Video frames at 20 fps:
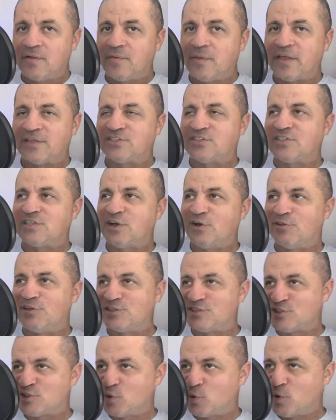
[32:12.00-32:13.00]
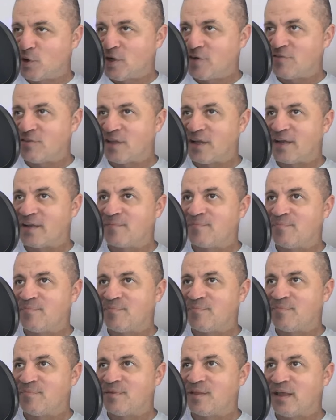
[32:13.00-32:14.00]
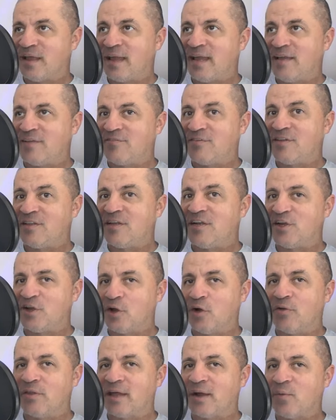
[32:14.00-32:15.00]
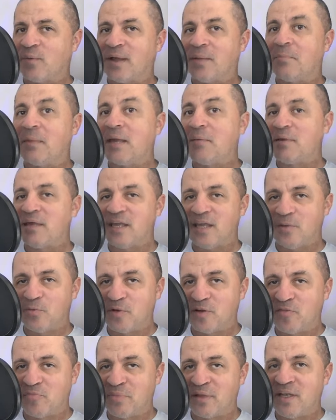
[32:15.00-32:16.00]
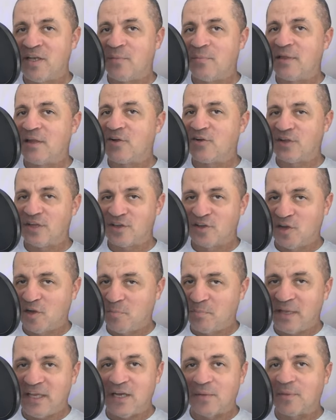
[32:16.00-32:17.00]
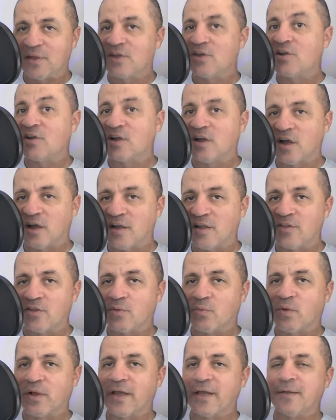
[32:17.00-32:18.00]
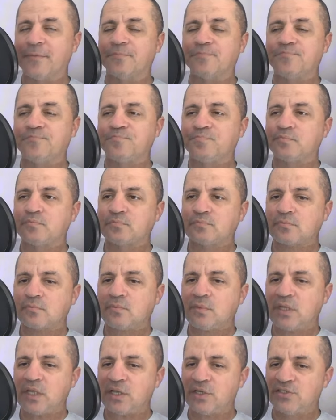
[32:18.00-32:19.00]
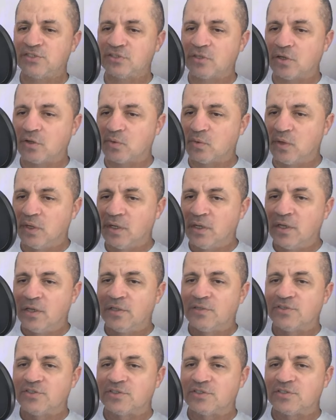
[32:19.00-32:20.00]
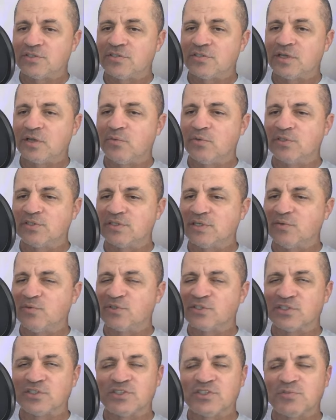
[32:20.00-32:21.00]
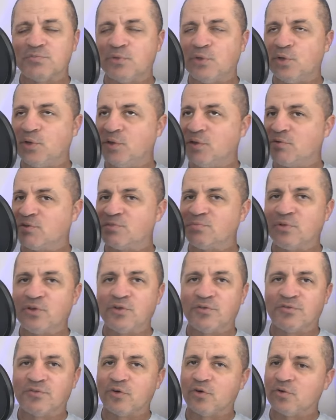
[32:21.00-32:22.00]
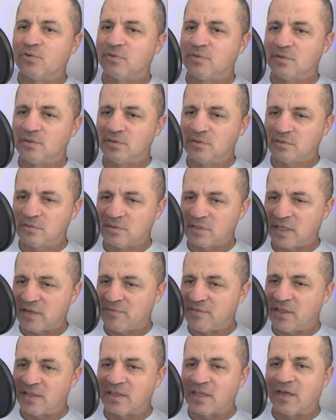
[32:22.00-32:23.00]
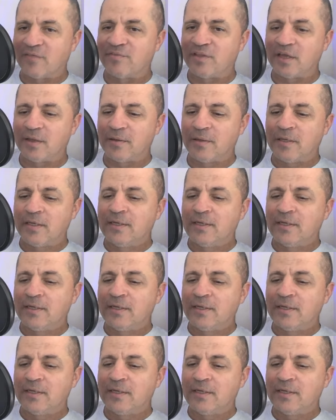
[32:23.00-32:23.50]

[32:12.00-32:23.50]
It's telling the story of like, hey, if it didn't go that way, maybe he would have pinned him here. He could have beat him. It could have gone either way. So just it was it was just smooth. It was beautiful. Loved it. Loved it.